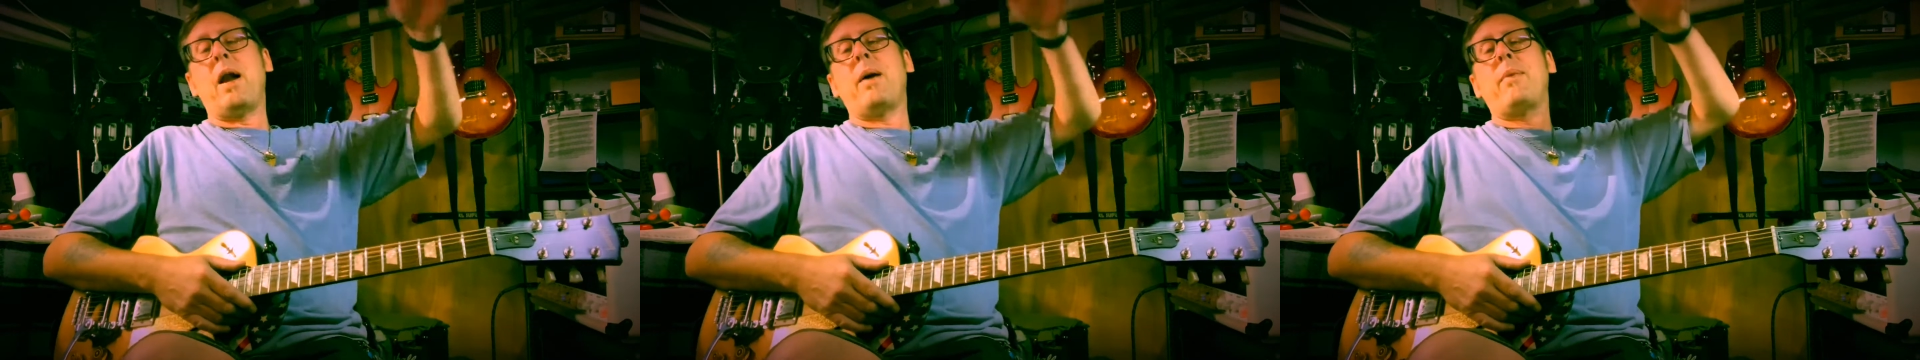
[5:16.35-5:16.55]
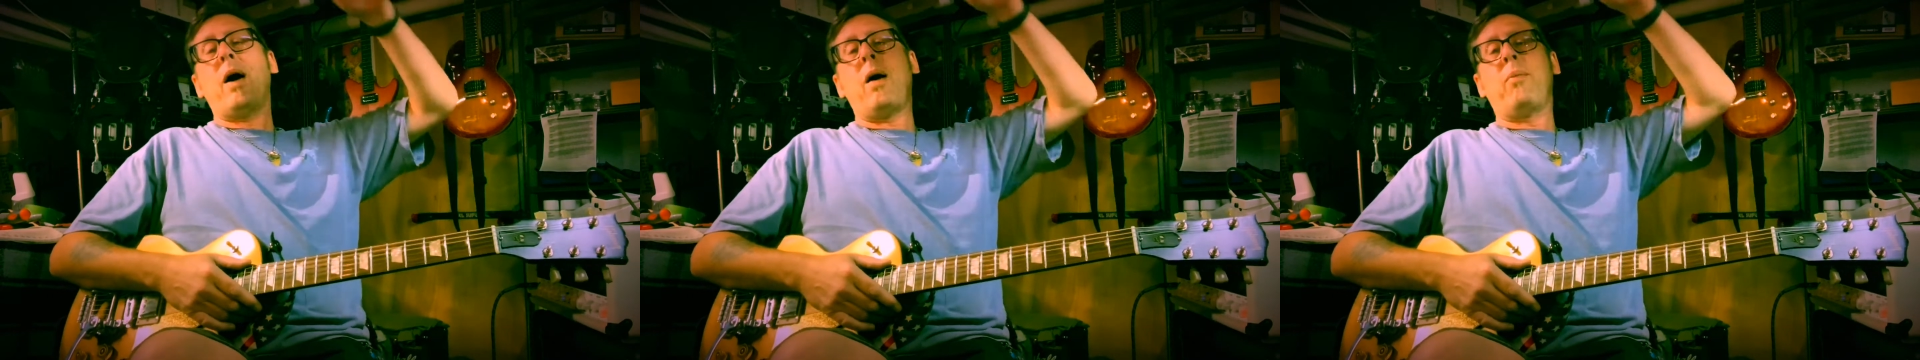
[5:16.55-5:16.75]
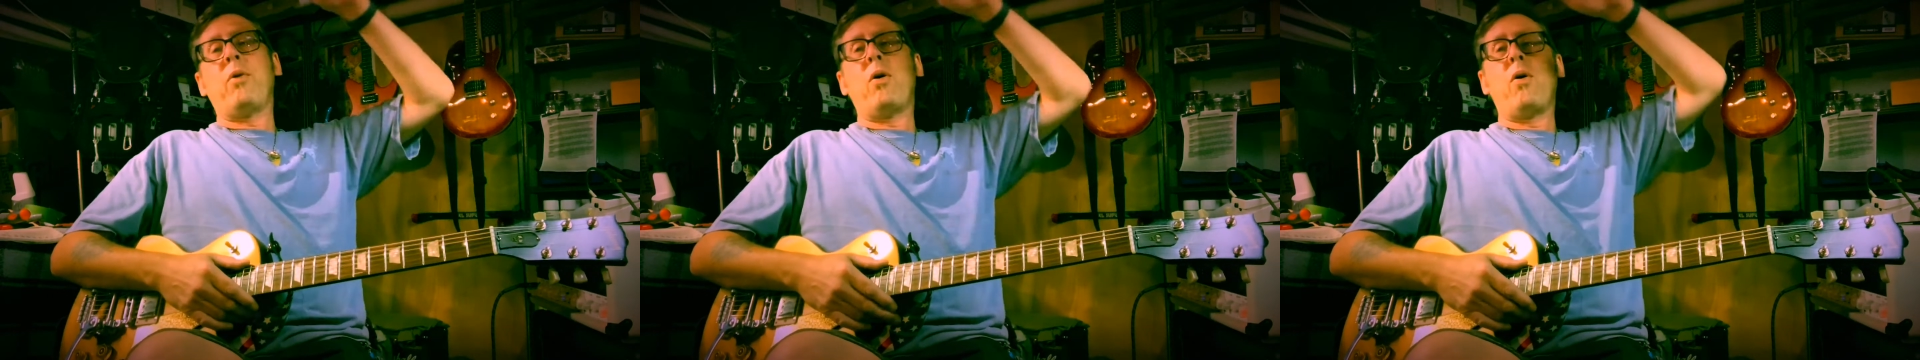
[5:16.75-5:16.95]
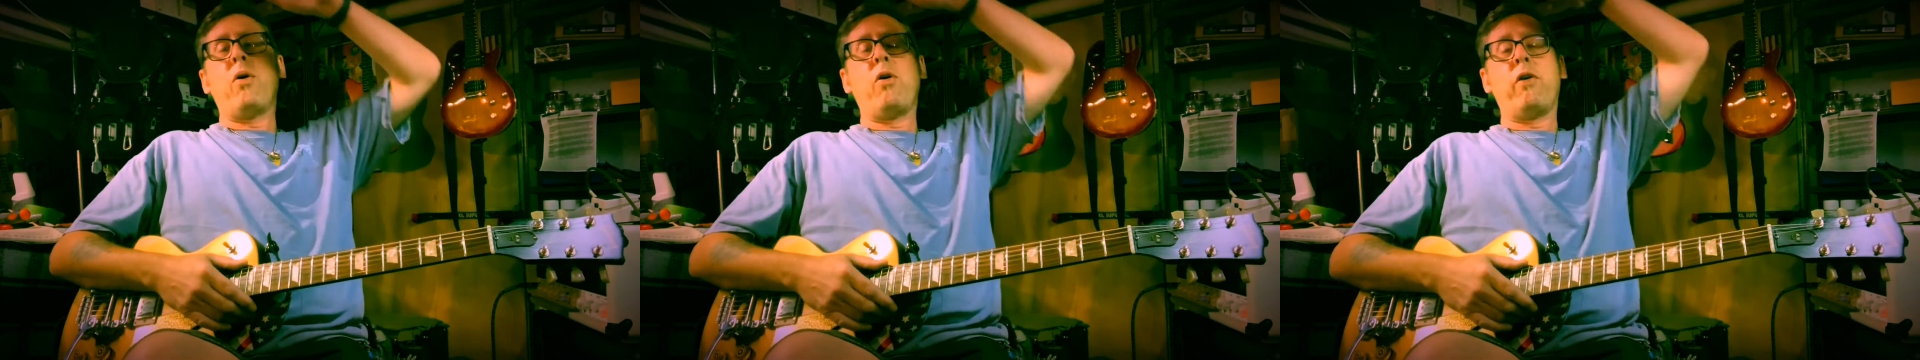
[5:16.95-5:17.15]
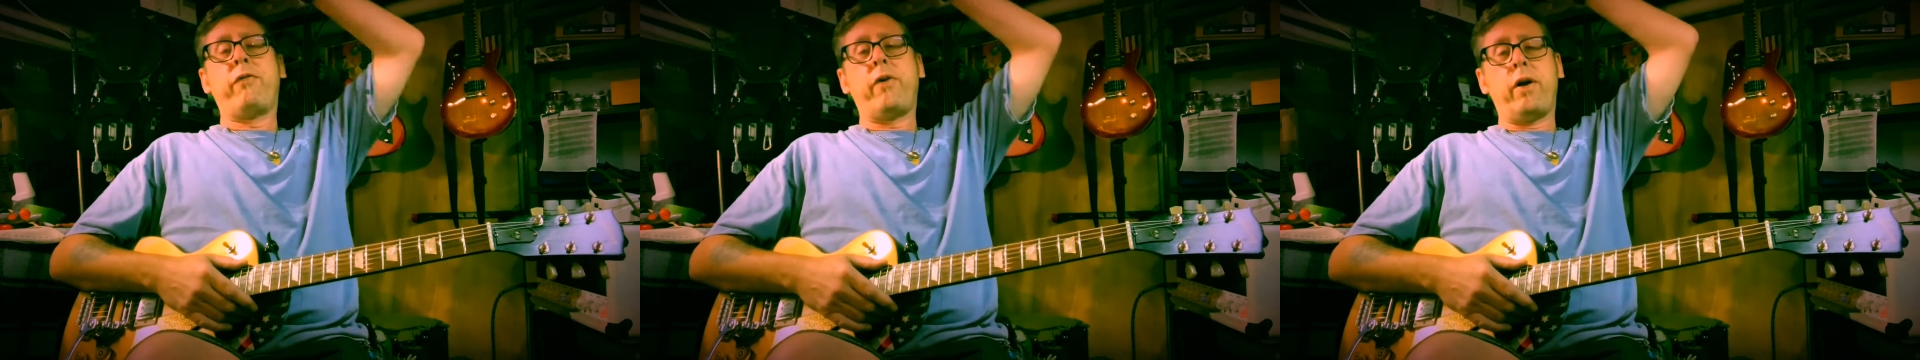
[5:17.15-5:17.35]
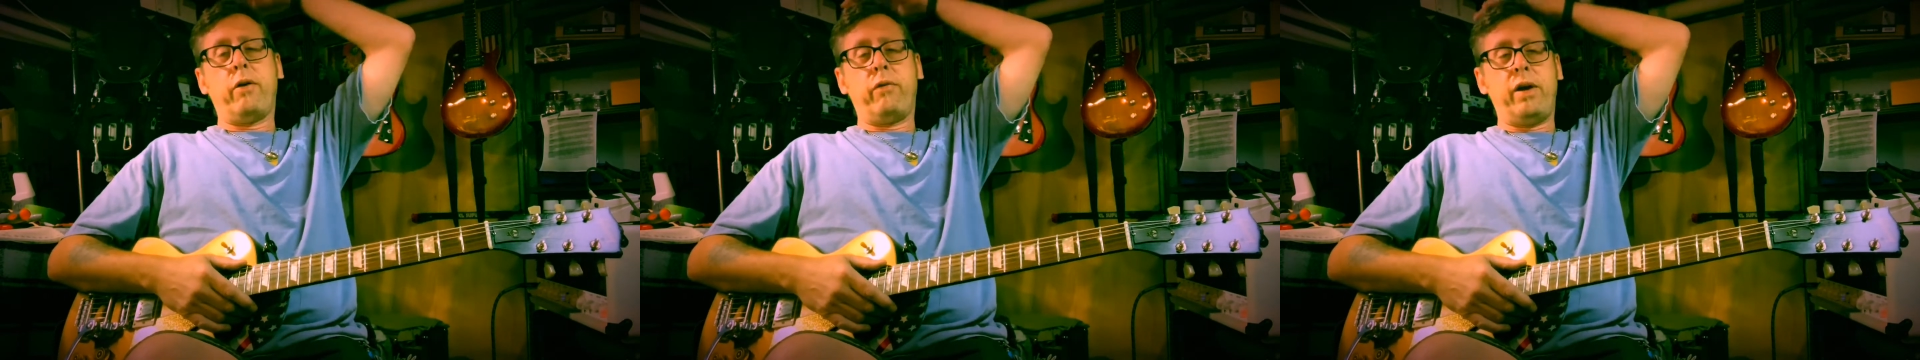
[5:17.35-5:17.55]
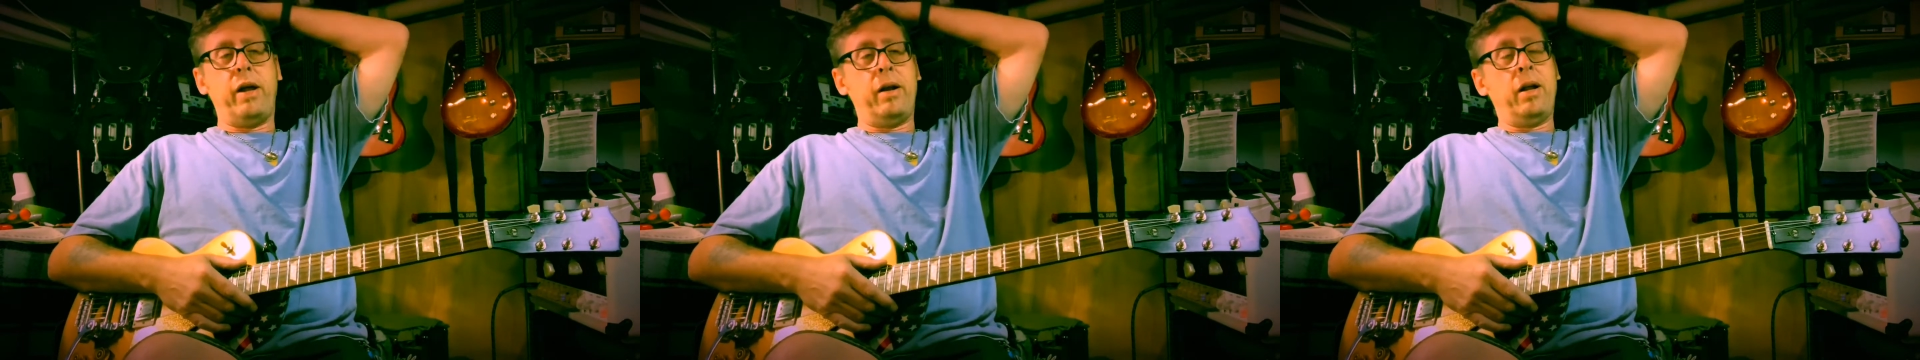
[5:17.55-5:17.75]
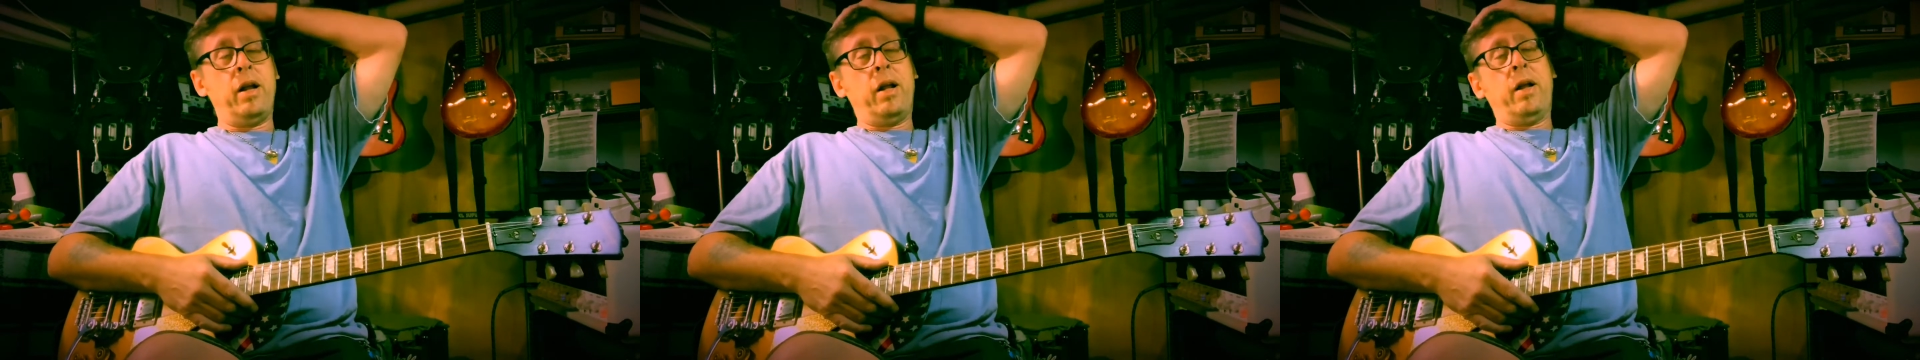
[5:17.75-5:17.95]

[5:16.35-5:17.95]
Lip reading: I'm going off on a rant.